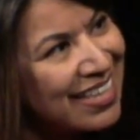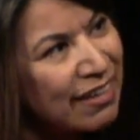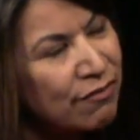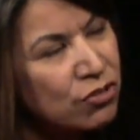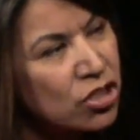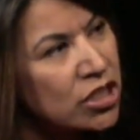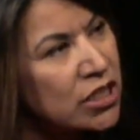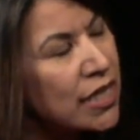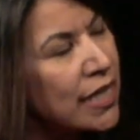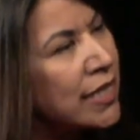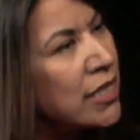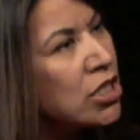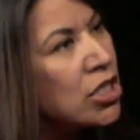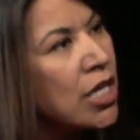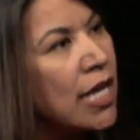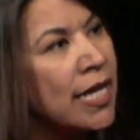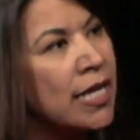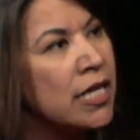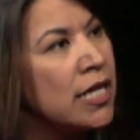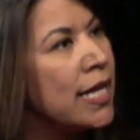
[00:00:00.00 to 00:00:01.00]
They've just
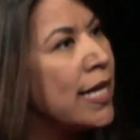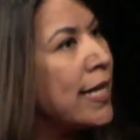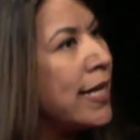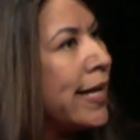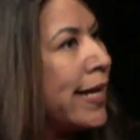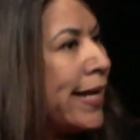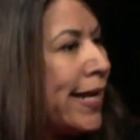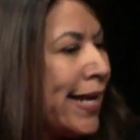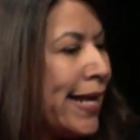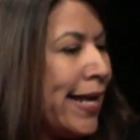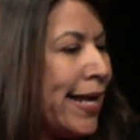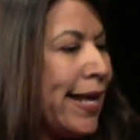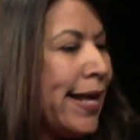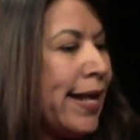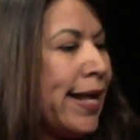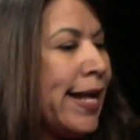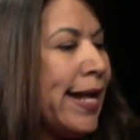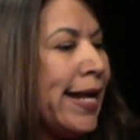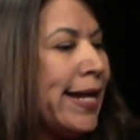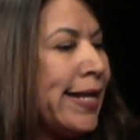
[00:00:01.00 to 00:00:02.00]

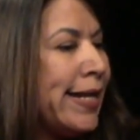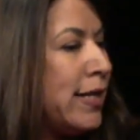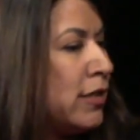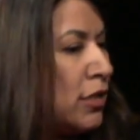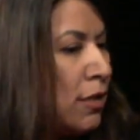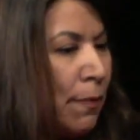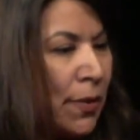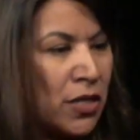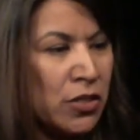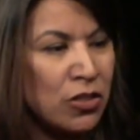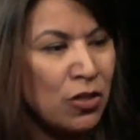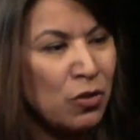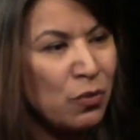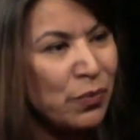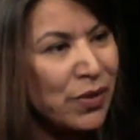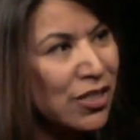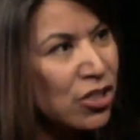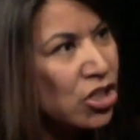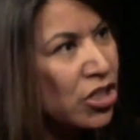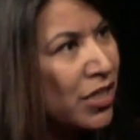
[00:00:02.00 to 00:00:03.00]
it depends on the
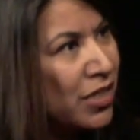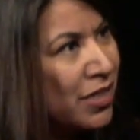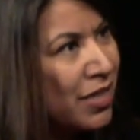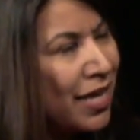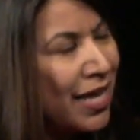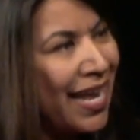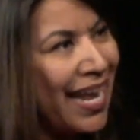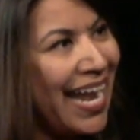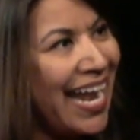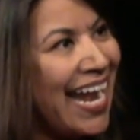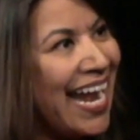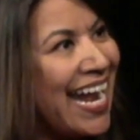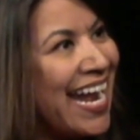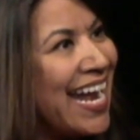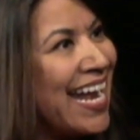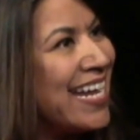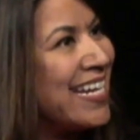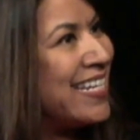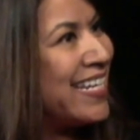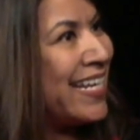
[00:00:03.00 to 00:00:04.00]
region,
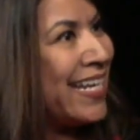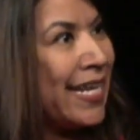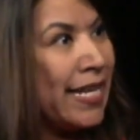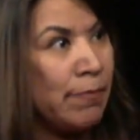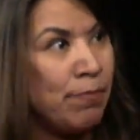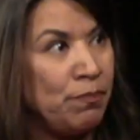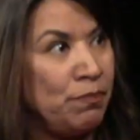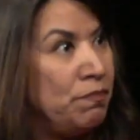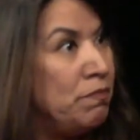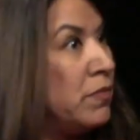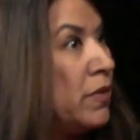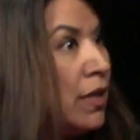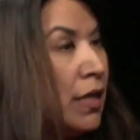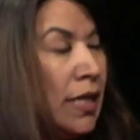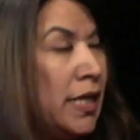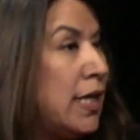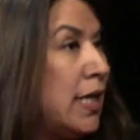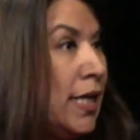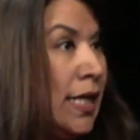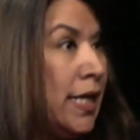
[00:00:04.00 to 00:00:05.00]
and
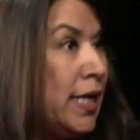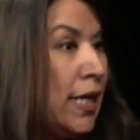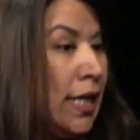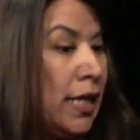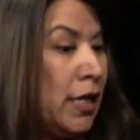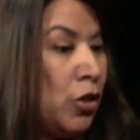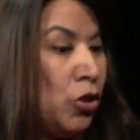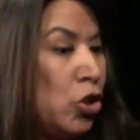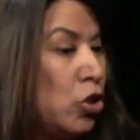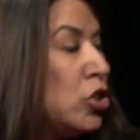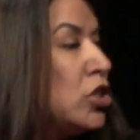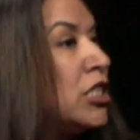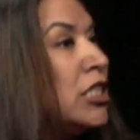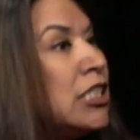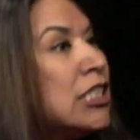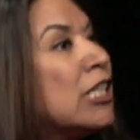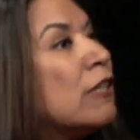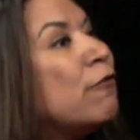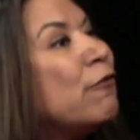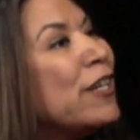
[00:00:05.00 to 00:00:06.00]
they're
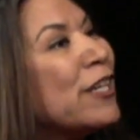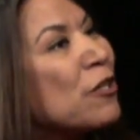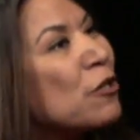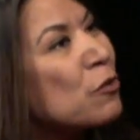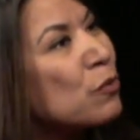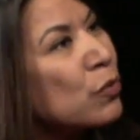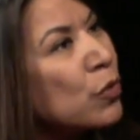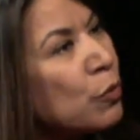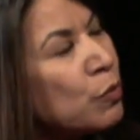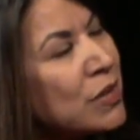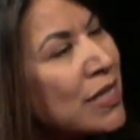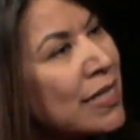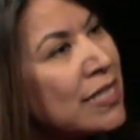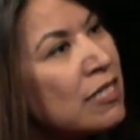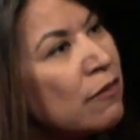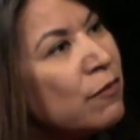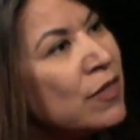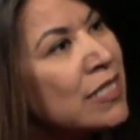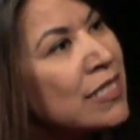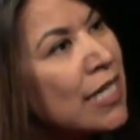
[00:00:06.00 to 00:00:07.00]
different groups and
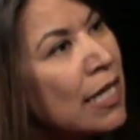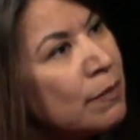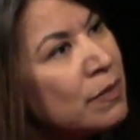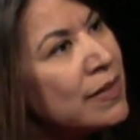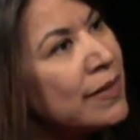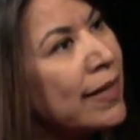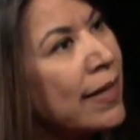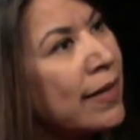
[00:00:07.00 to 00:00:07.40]
different types of gangs.